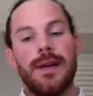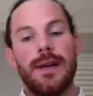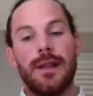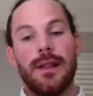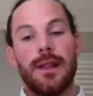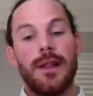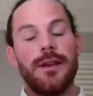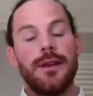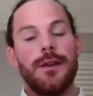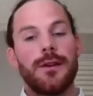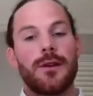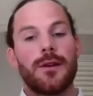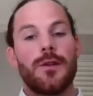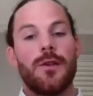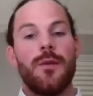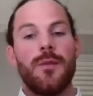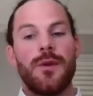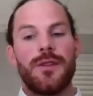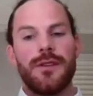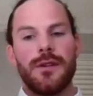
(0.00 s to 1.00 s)
linear
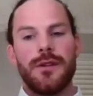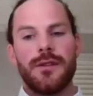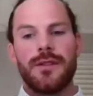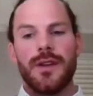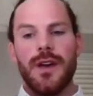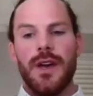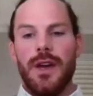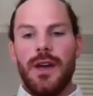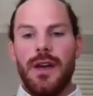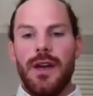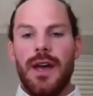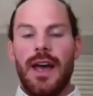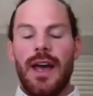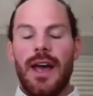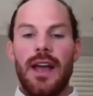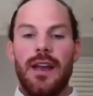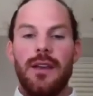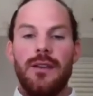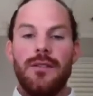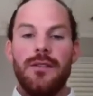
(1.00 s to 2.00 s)
kilometers,
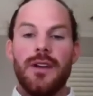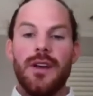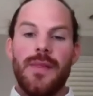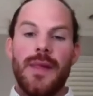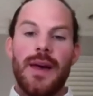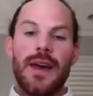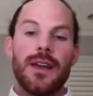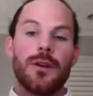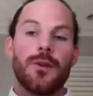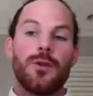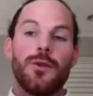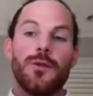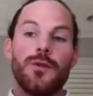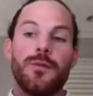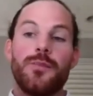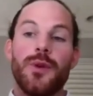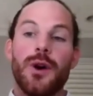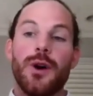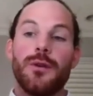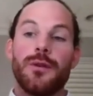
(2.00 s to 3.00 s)
and that includes
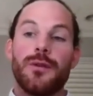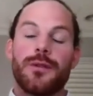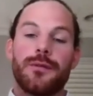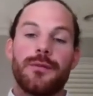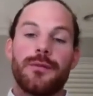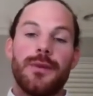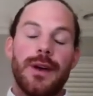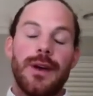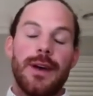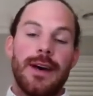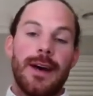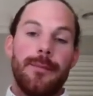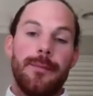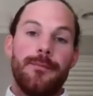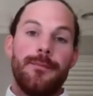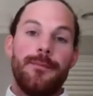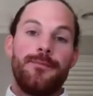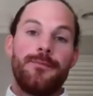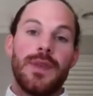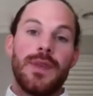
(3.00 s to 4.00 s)
both
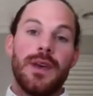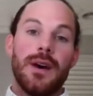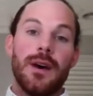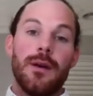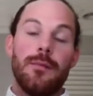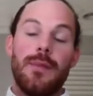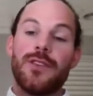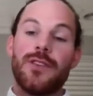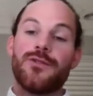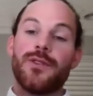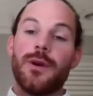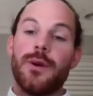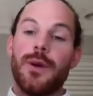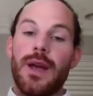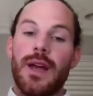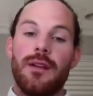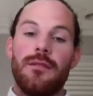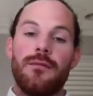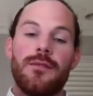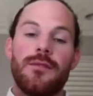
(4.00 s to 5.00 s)
metro
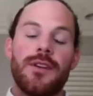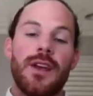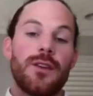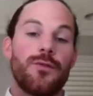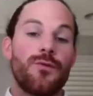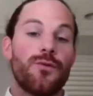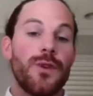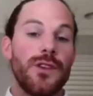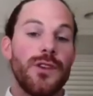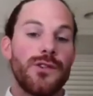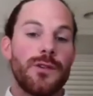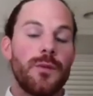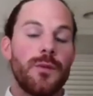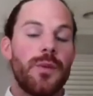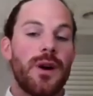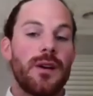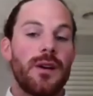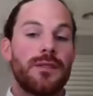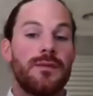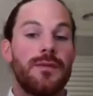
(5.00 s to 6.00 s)
and regional
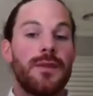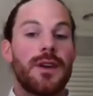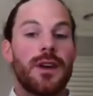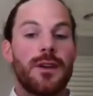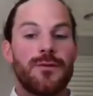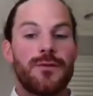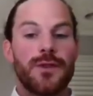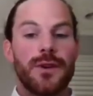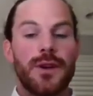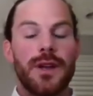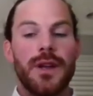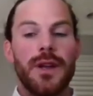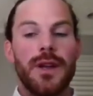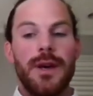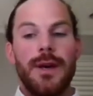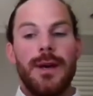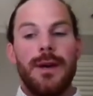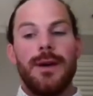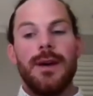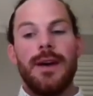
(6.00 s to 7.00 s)
parts of the country.
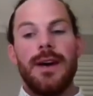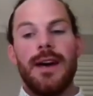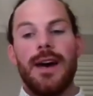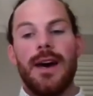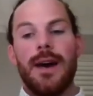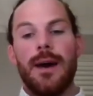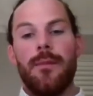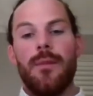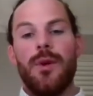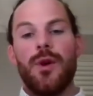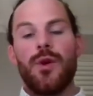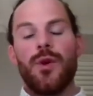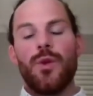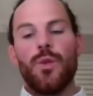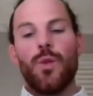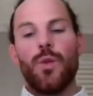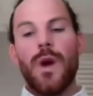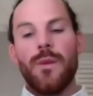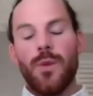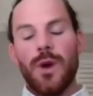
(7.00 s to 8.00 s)

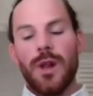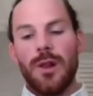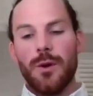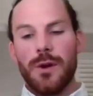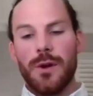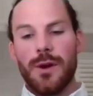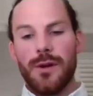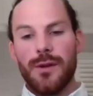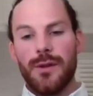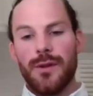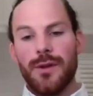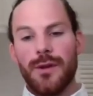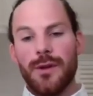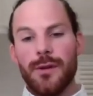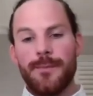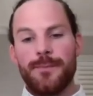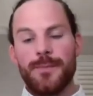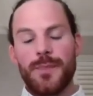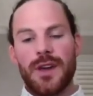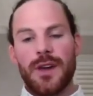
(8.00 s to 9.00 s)
When we look at
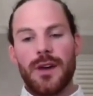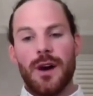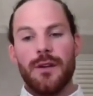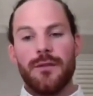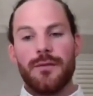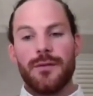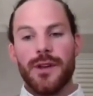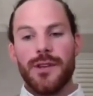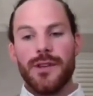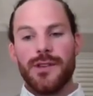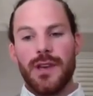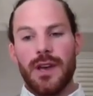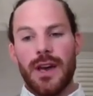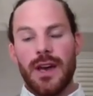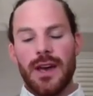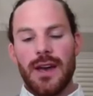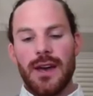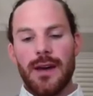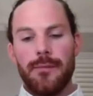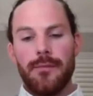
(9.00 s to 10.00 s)
the coverage
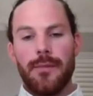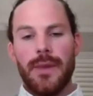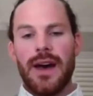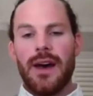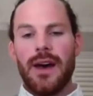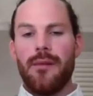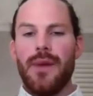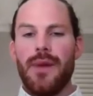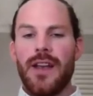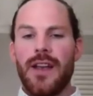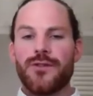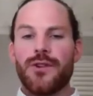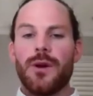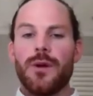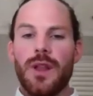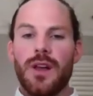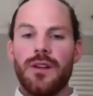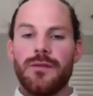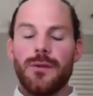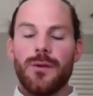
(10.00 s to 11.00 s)
at a metro
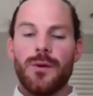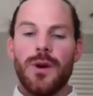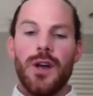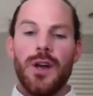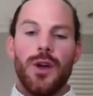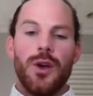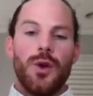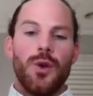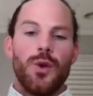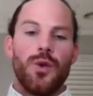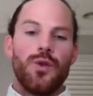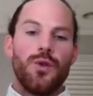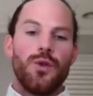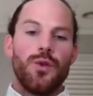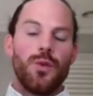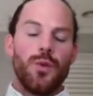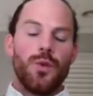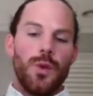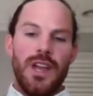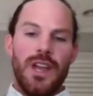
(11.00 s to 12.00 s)
level,
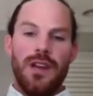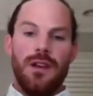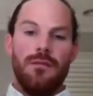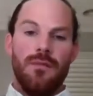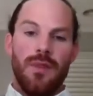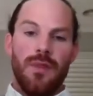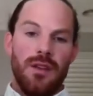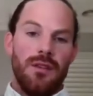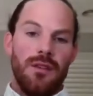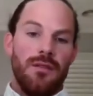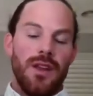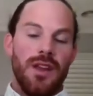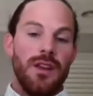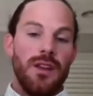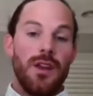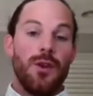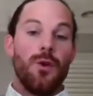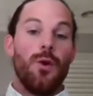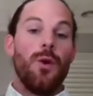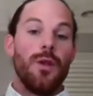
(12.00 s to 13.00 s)

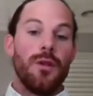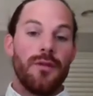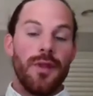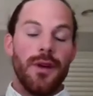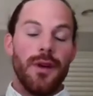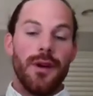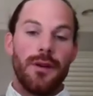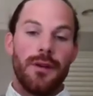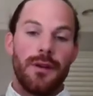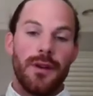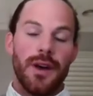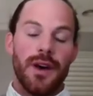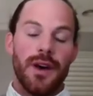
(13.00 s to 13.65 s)
in all of the